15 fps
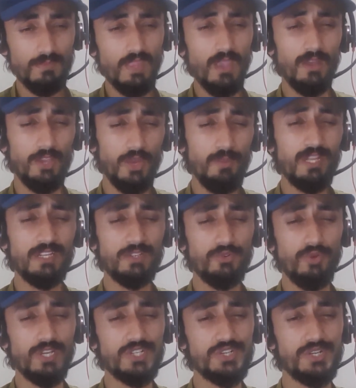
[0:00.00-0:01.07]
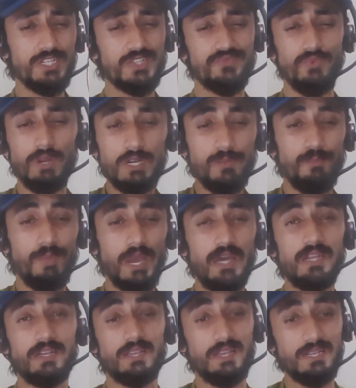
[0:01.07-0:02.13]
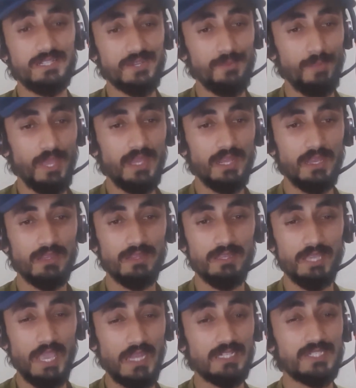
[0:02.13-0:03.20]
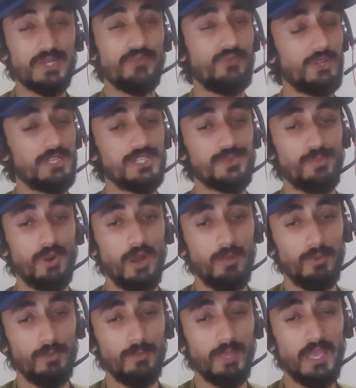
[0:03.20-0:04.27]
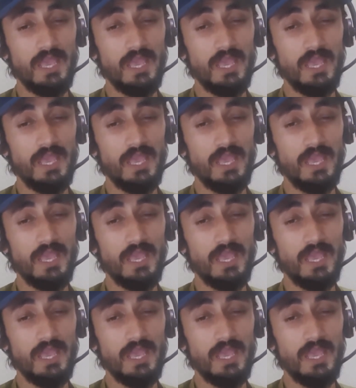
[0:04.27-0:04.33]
Human intuition is very bad at guesstimating the answer for this problem,